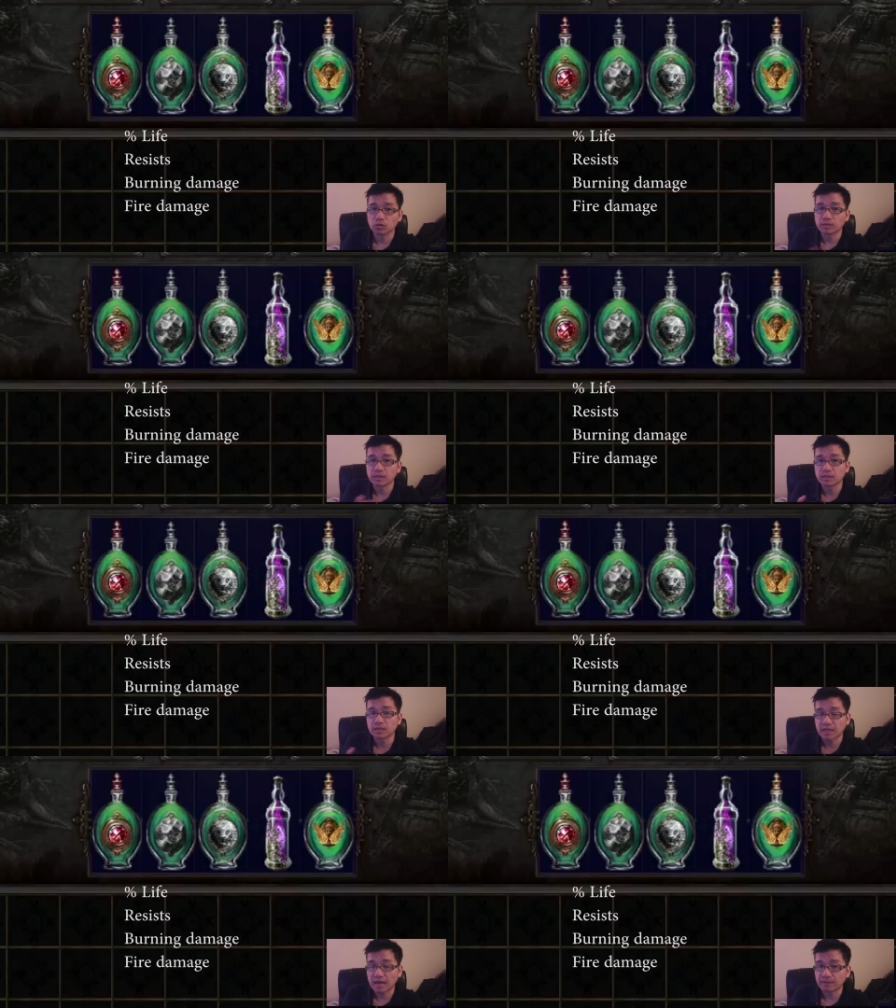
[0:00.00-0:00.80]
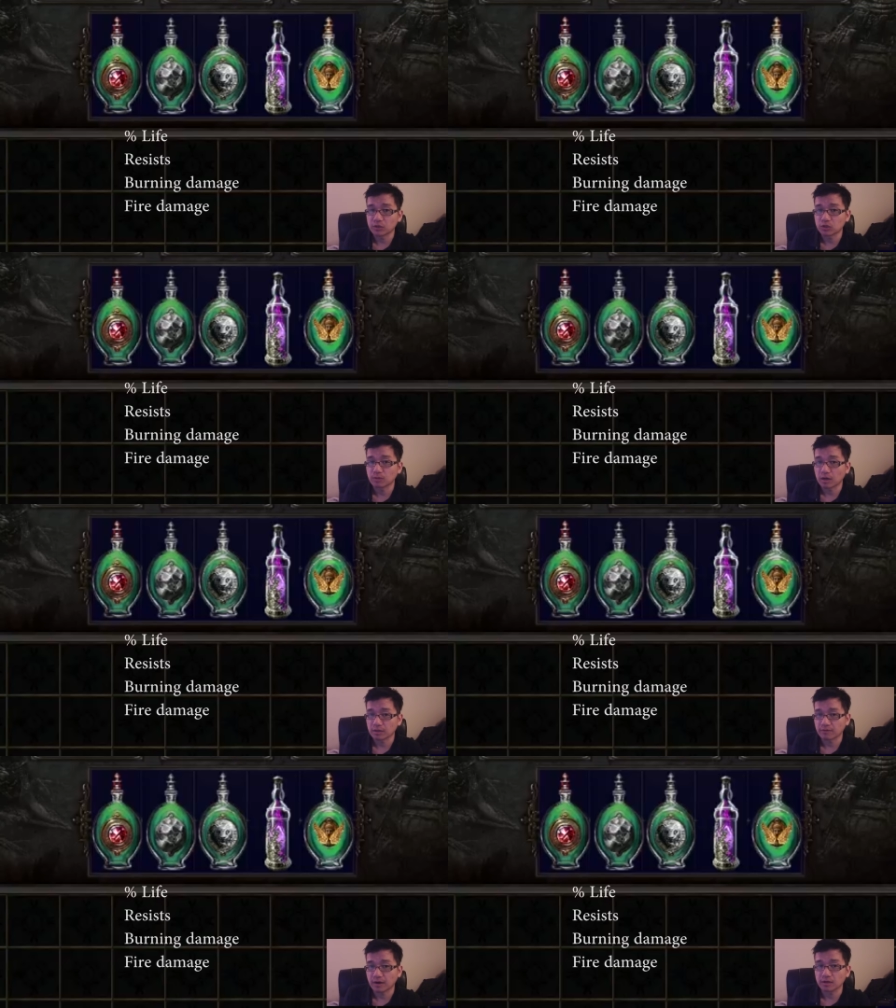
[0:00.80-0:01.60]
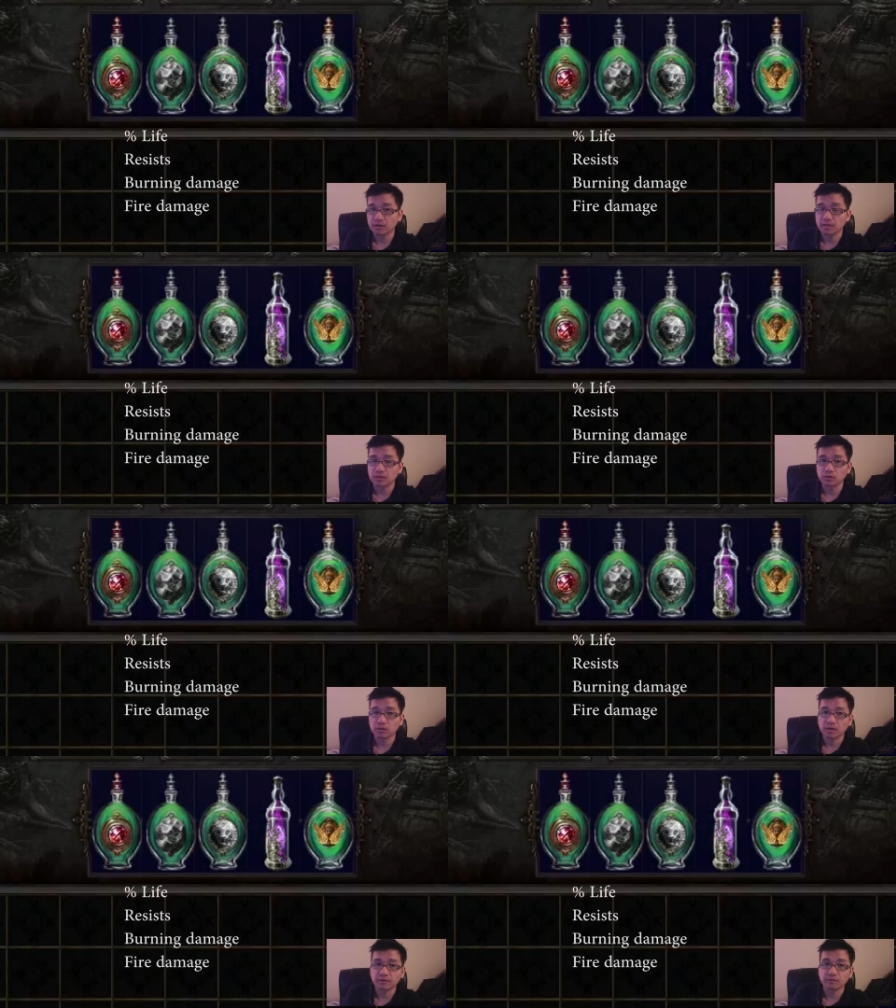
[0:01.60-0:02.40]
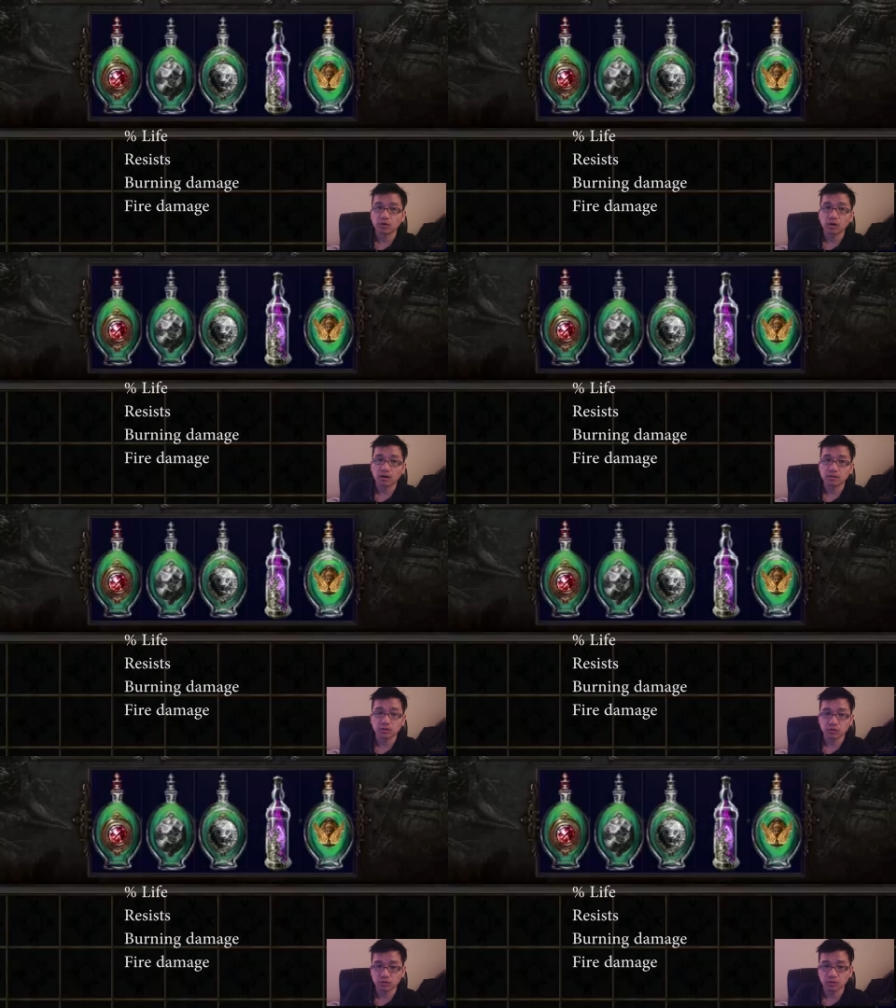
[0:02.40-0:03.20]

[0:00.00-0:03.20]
will be the damage modifiers that you're looking for on the